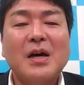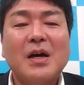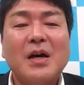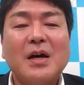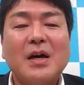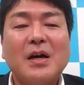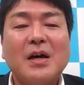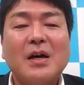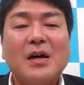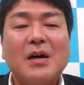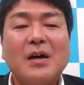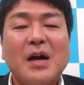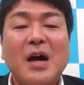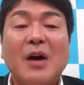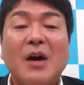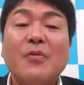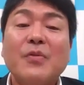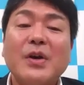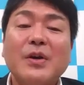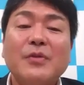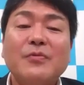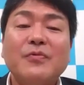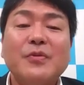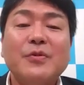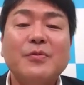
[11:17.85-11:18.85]

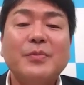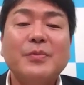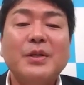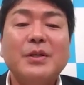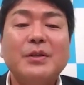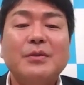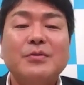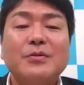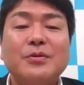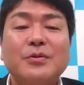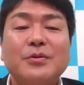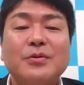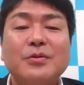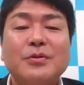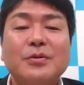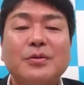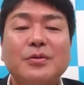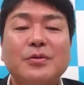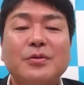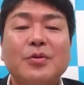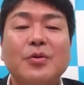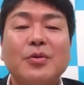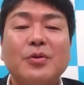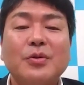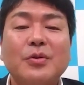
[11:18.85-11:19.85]
a way for me
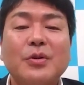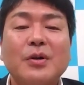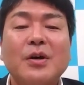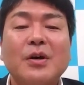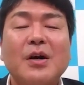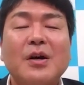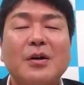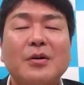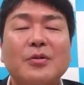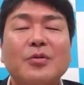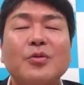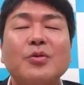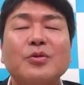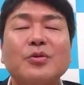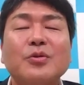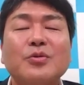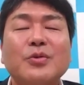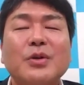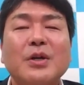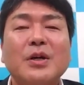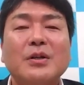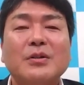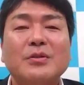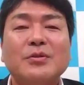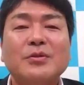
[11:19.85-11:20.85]
to go
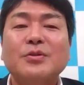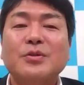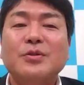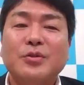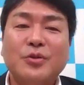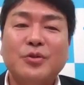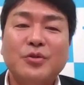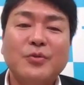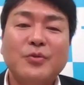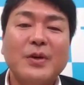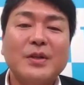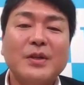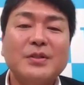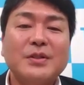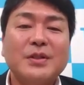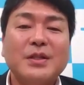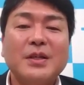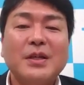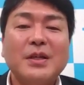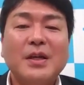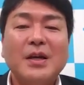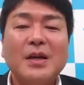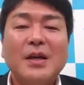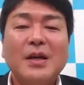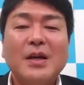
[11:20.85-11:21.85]
to a good
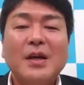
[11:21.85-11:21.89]
university,